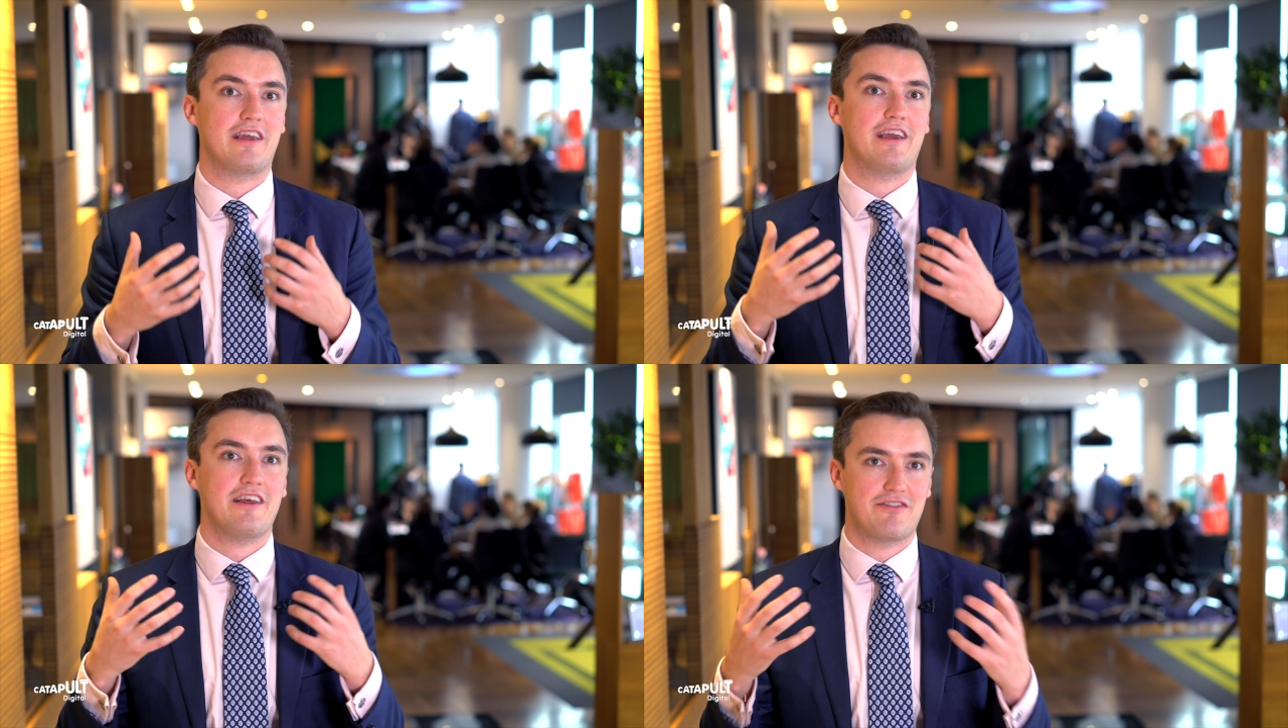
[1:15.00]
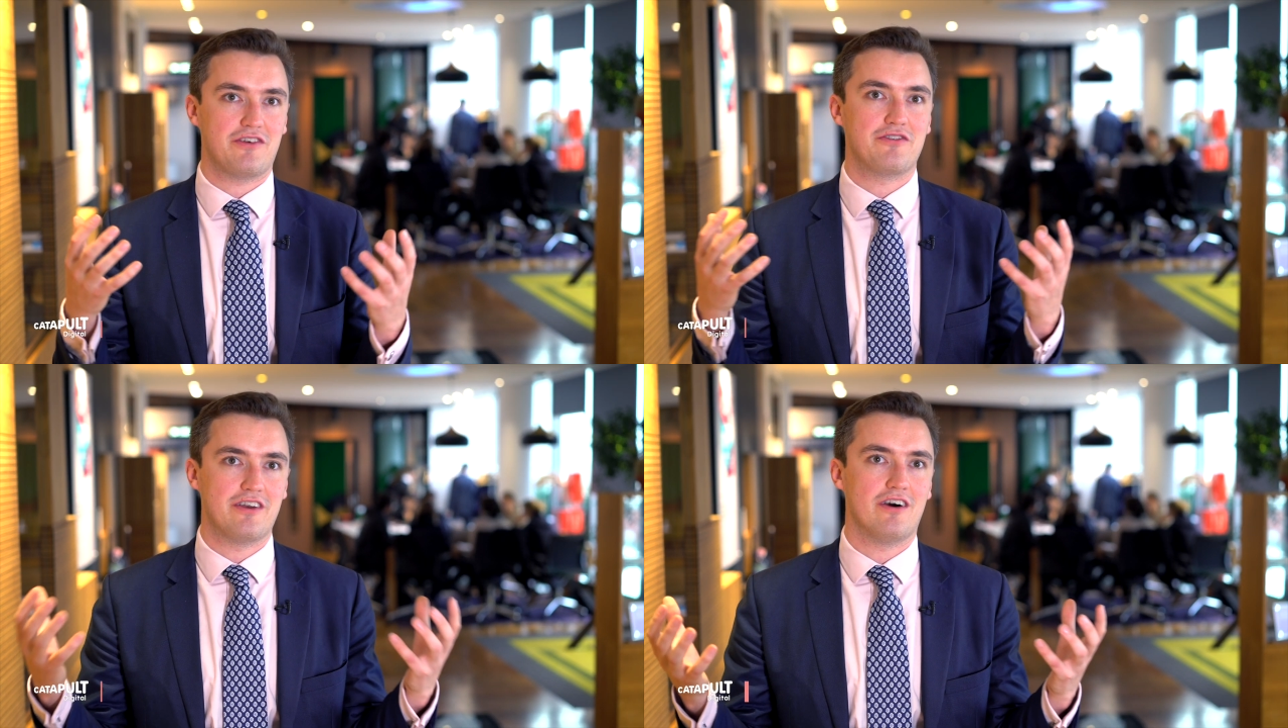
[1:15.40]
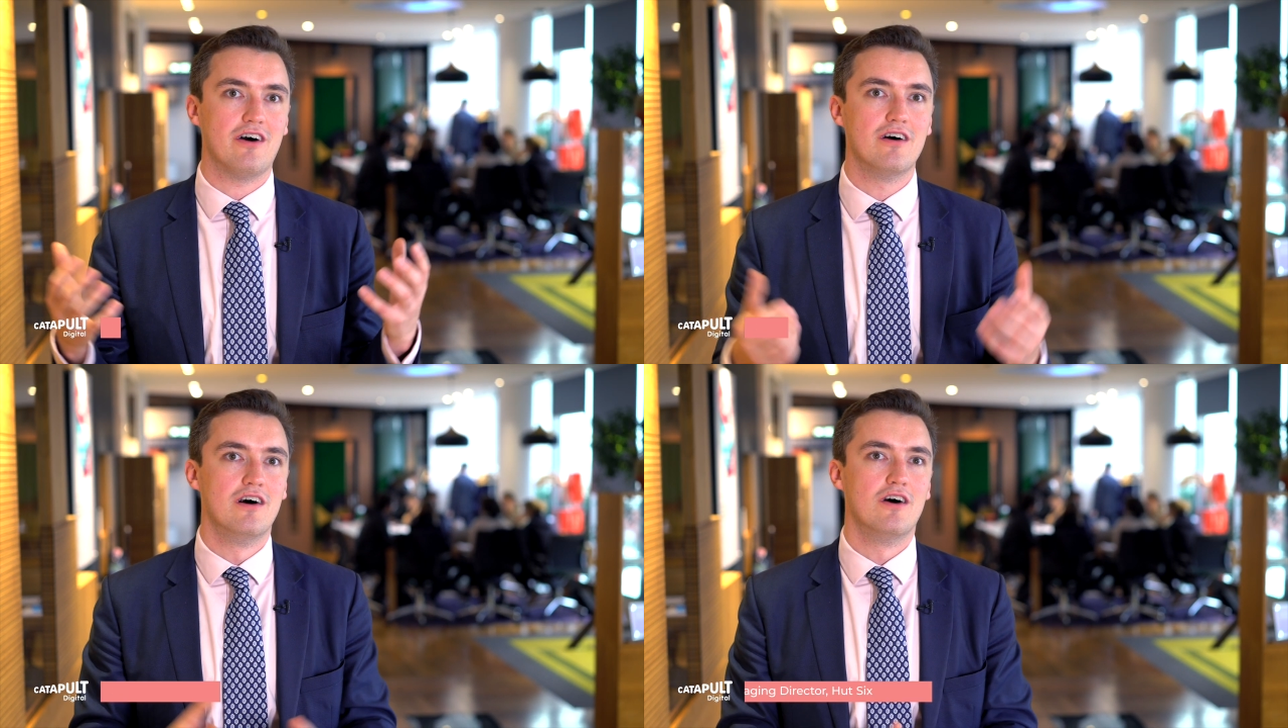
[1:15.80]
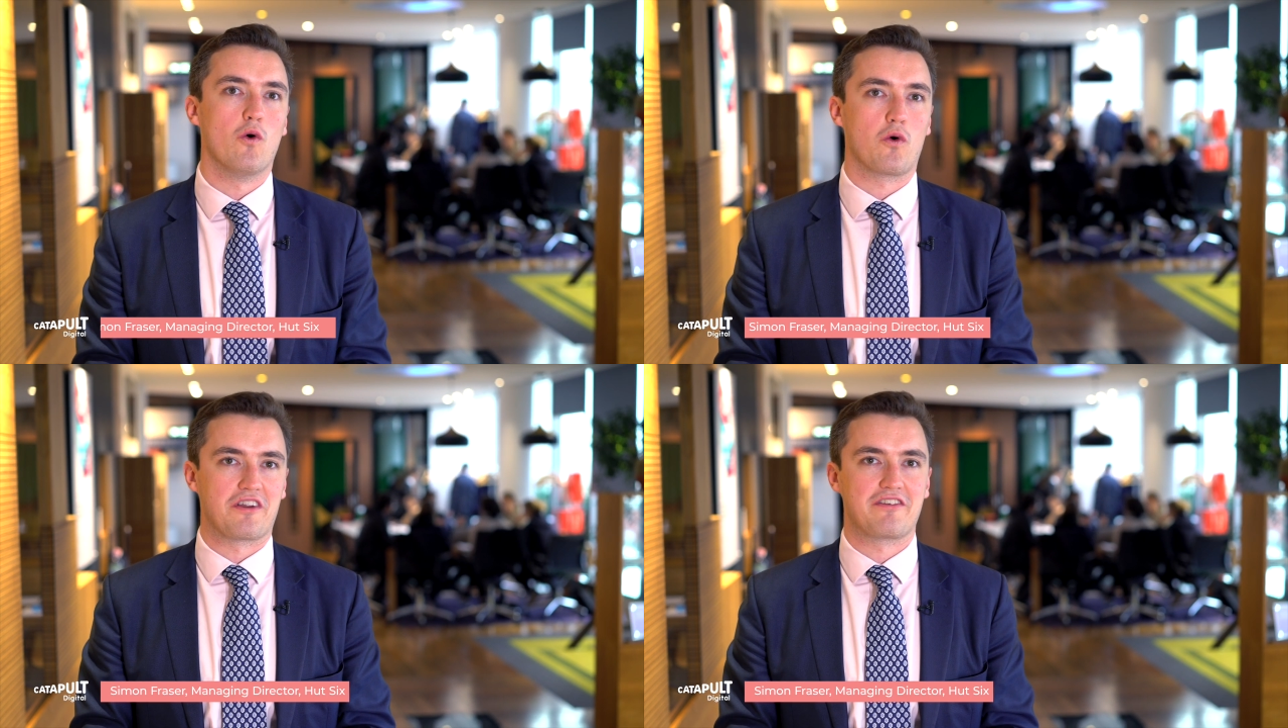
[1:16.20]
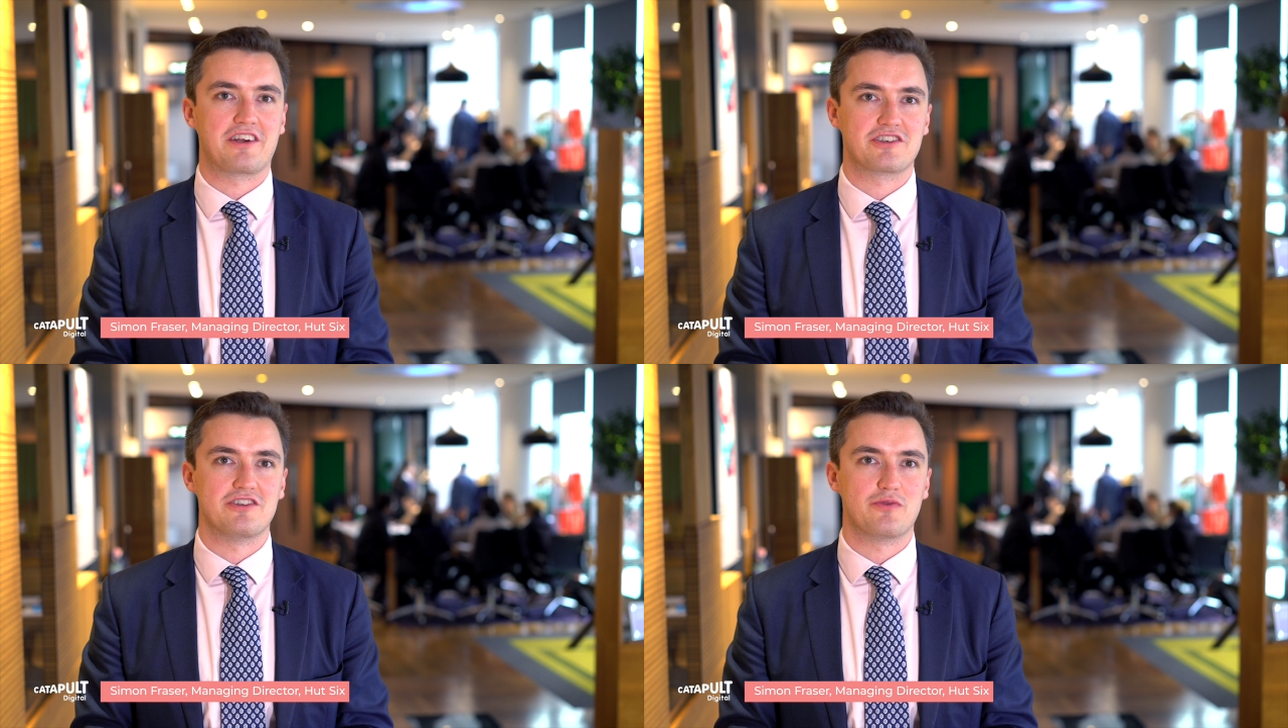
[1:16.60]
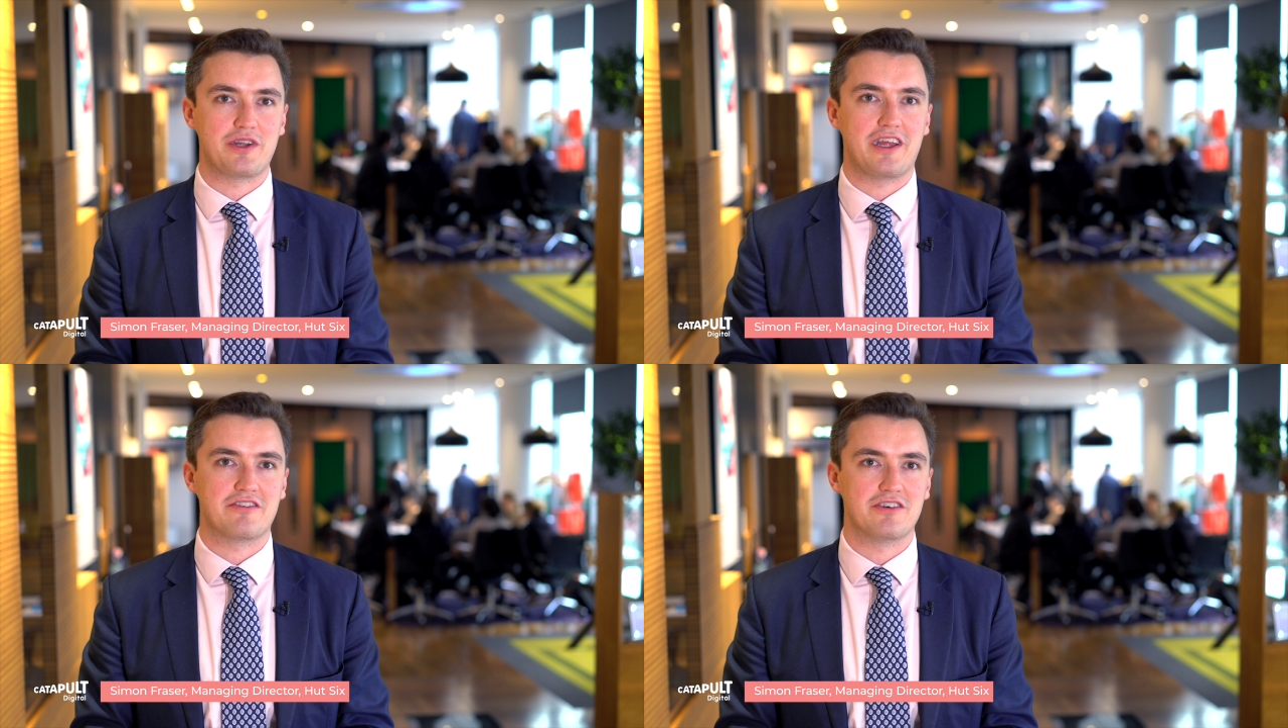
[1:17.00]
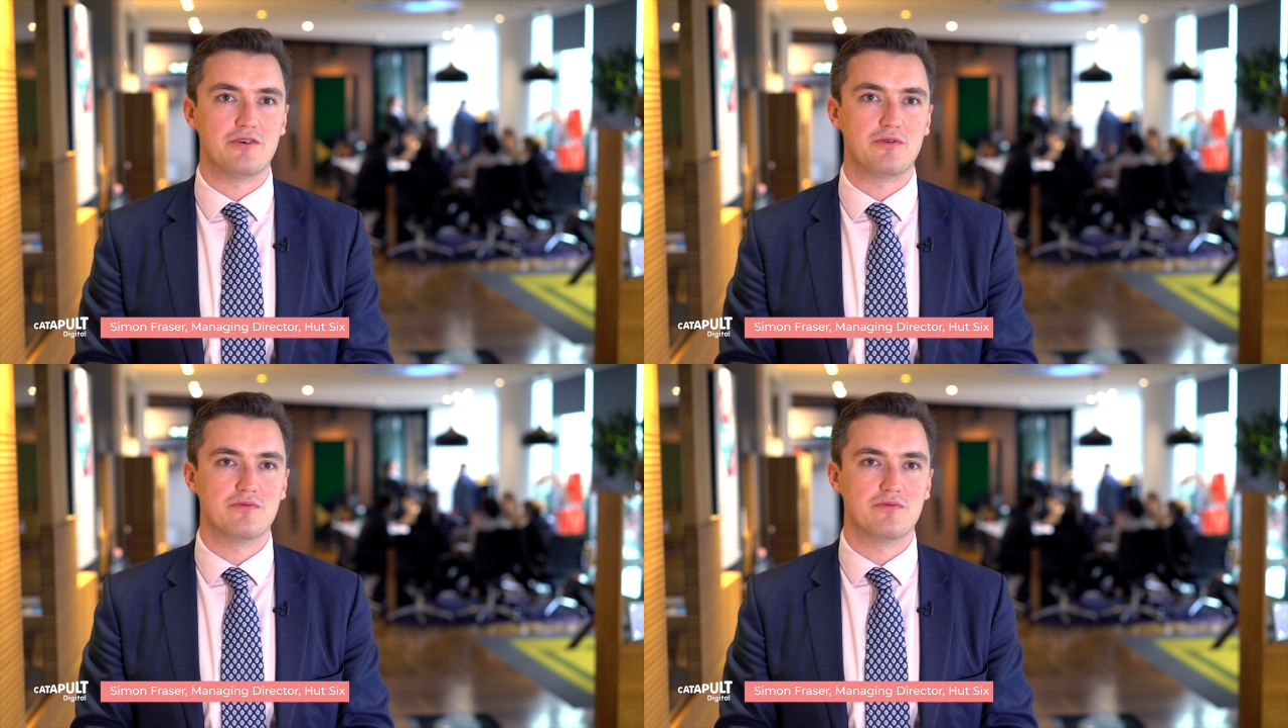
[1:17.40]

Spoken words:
the issues in our organization that we need to